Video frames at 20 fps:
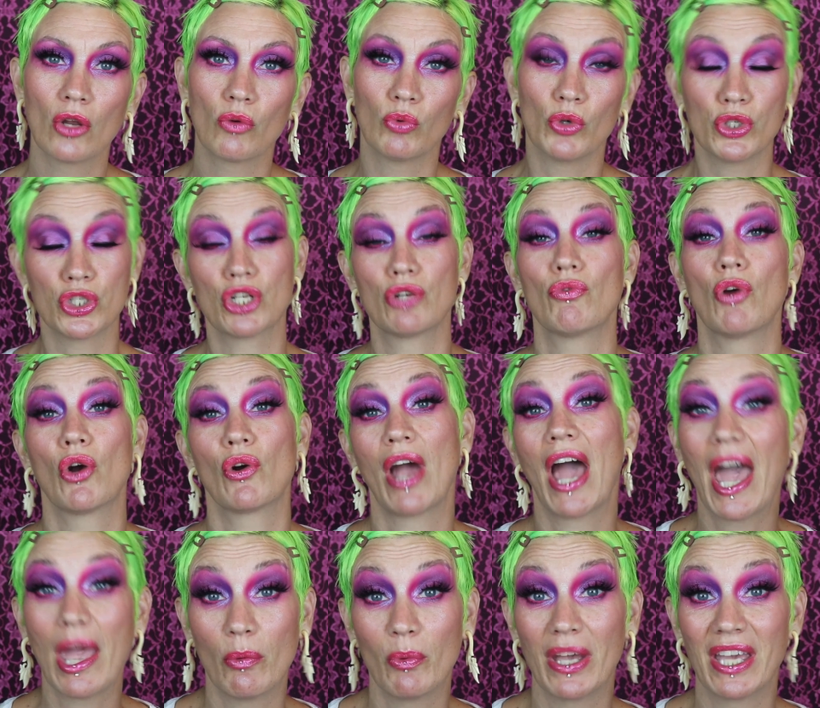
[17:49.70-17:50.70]
Rouge and Rogue
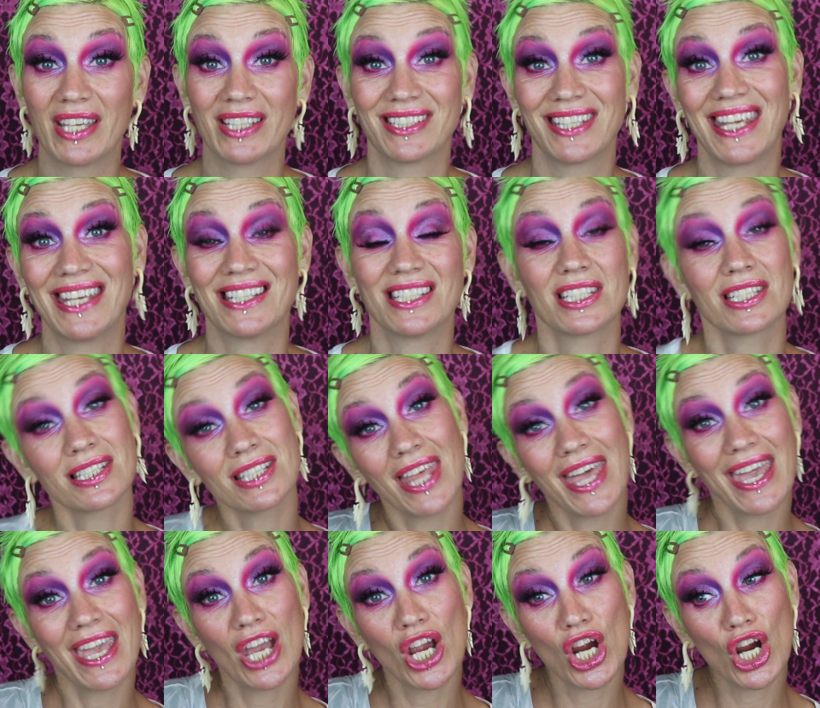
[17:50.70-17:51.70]
Eye Wigs in
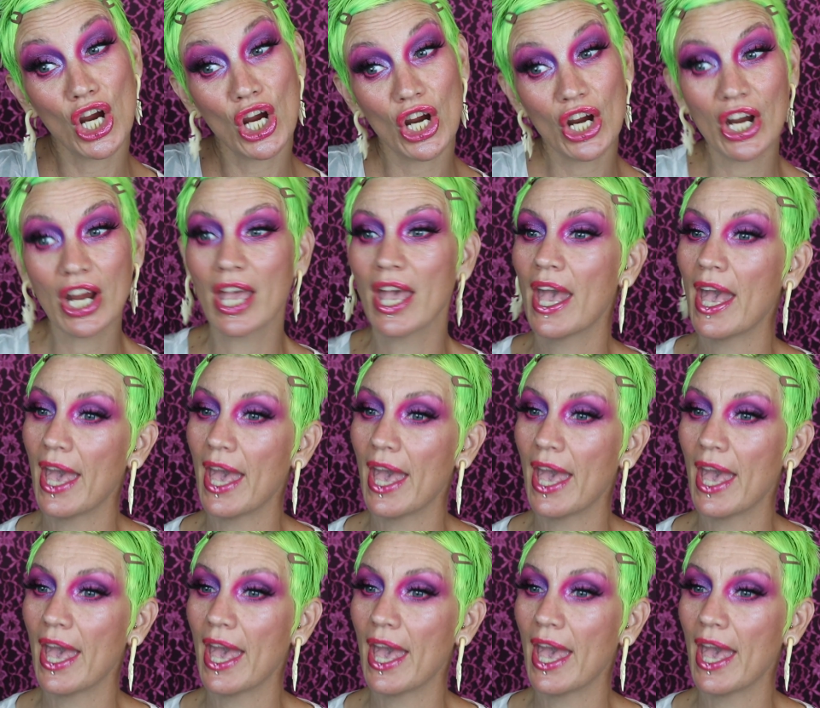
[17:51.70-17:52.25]
Slayer,